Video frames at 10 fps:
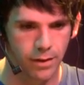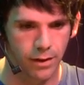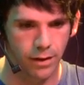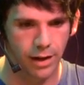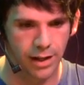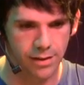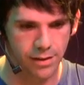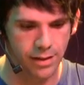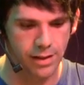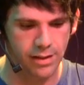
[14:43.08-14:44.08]
All right, so
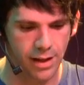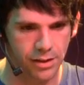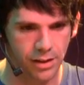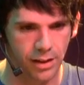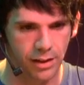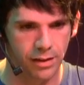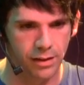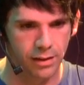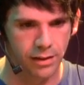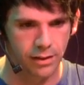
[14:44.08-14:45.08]
this session,
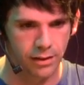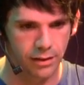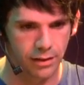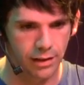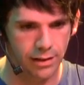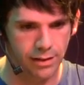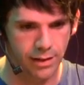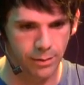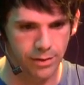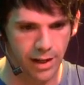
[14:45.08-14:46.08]
let's
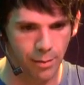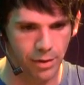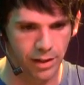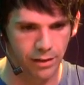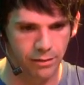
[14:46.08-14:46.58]
see what's happening.